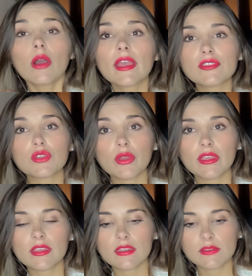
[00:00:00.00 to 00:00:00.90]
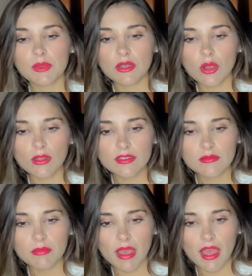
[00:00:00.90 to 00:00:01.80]
Okay, so he's been
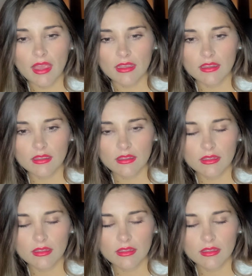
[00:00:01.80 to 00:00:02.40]
holding back.